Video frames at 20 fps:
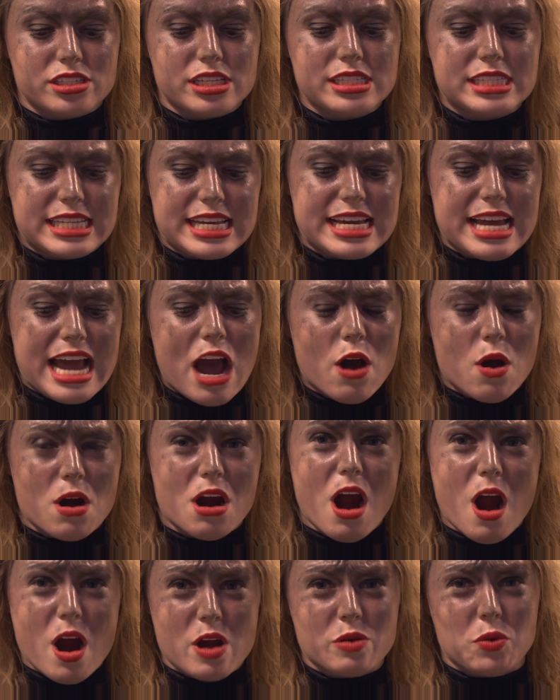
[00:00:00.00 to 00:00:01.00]
to see how
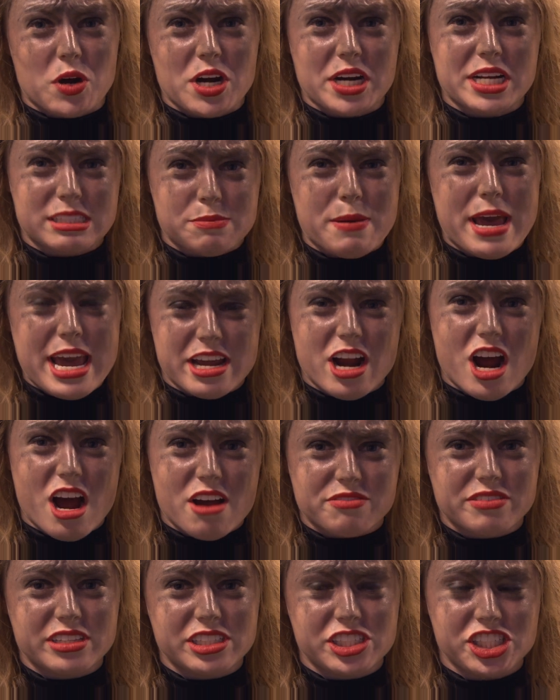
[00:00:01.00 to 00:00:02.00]
our hard work has paid
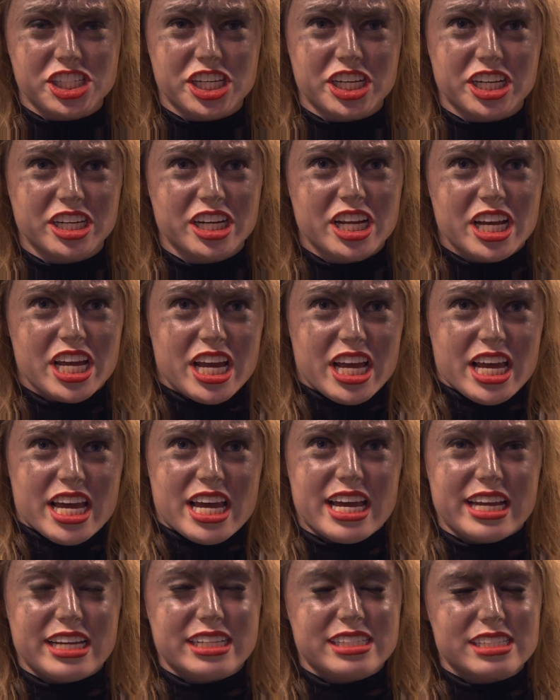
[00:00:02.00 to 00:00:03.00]
off this year.
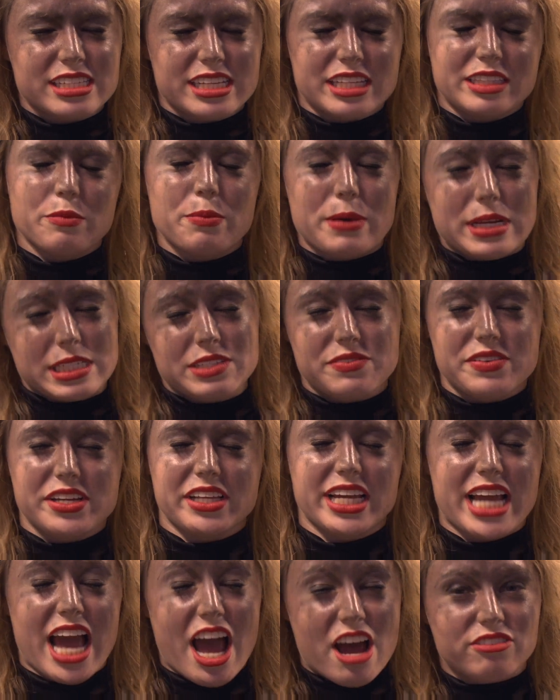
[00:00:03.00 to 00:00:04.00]
It is like the best
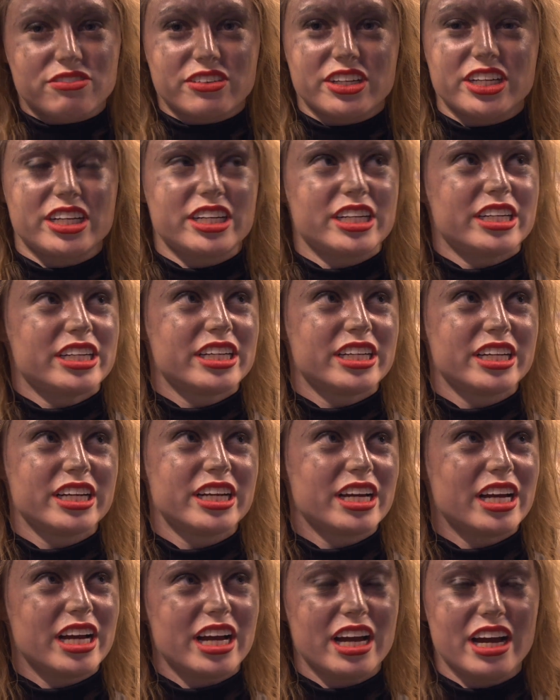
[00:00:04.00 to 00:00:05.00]
feeling ever.
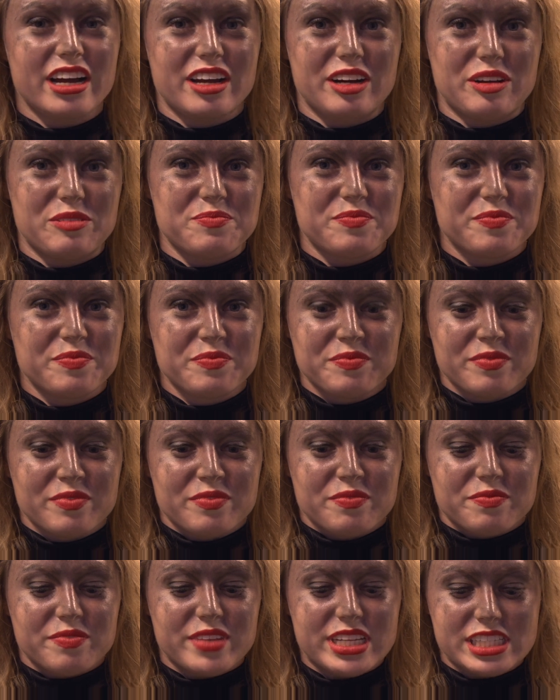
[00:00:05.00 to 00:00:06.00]

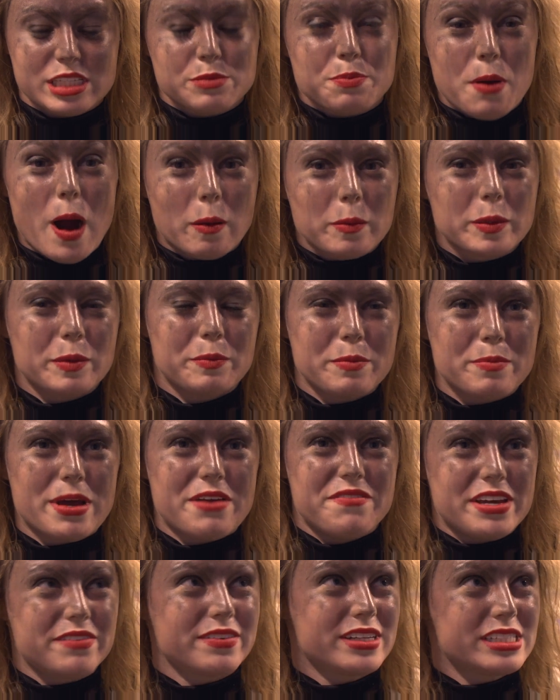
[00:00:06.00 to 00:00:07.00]
This has probably been
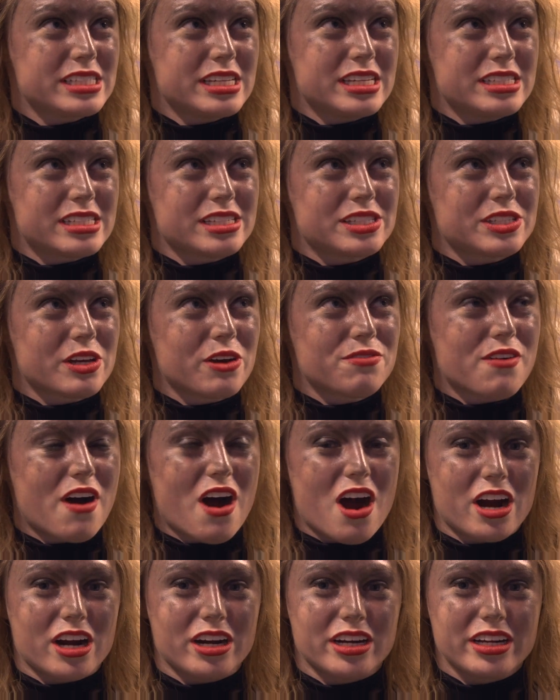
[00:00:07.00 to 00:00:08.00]
my favorite season so
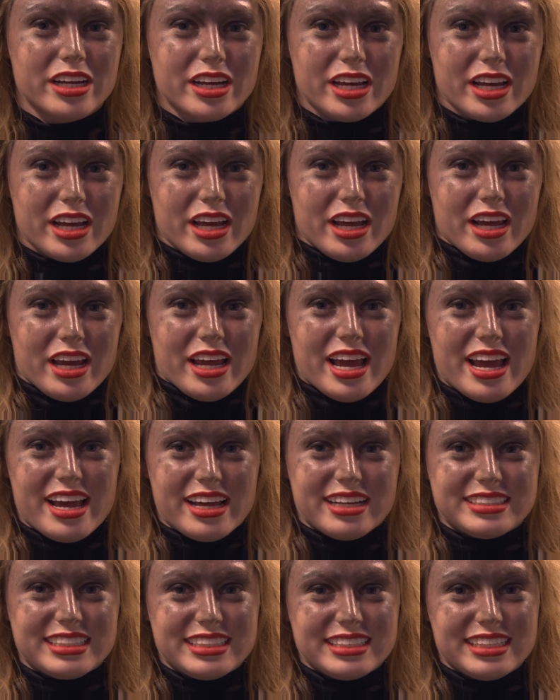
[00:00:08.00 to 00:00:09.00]
far,
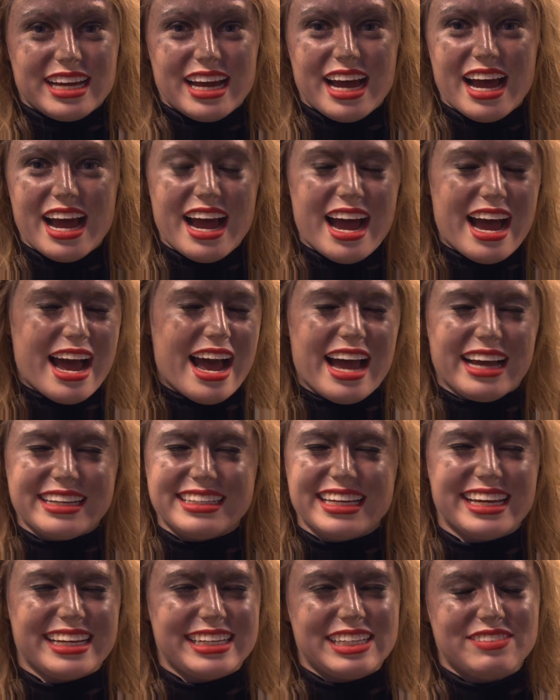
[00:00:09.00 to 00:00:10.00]
and
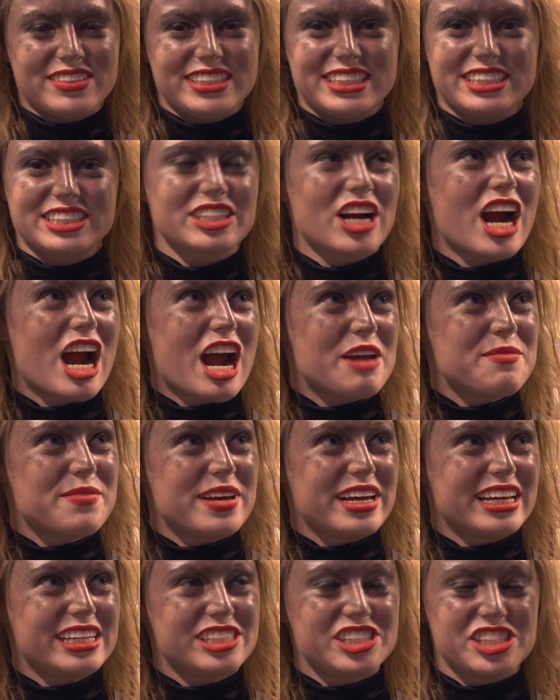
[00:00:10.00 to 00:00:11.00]
I can't even
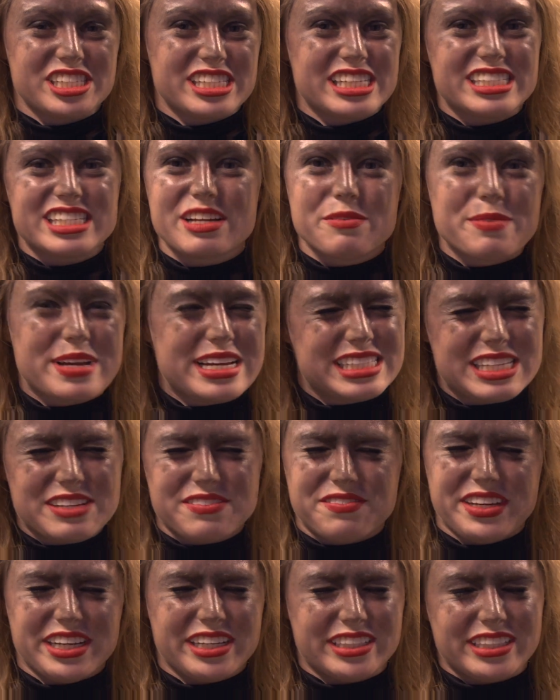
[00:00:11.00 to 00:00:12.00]
describe it. It's an
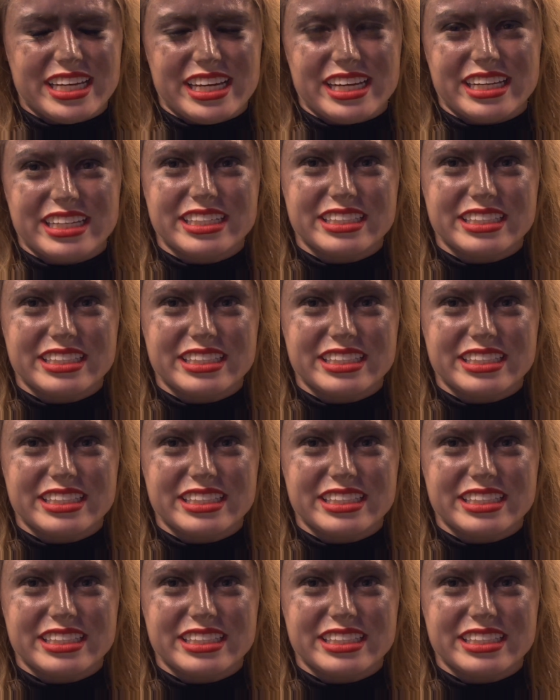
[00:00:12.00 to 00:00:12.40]
amazing feeling.